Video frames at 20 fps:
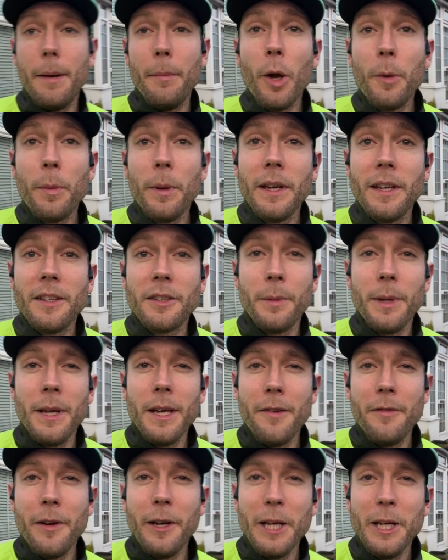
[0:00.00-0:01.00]
hoping it's going to
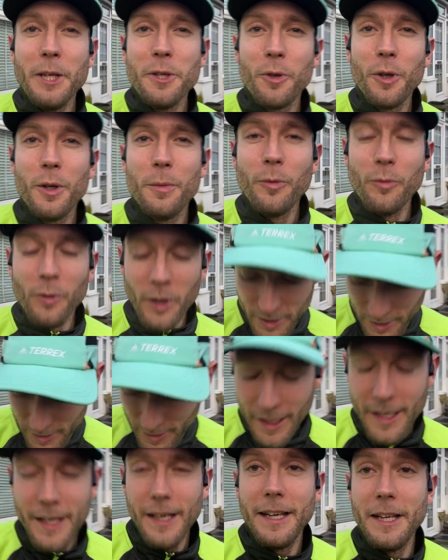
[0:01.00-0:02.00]
be a very enjoyable run,
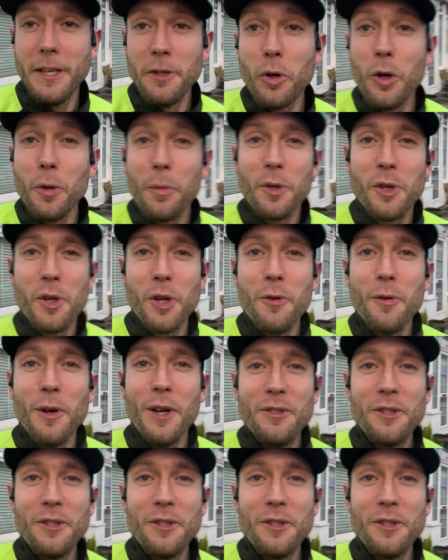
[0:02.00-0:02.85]
enjoyable shoe in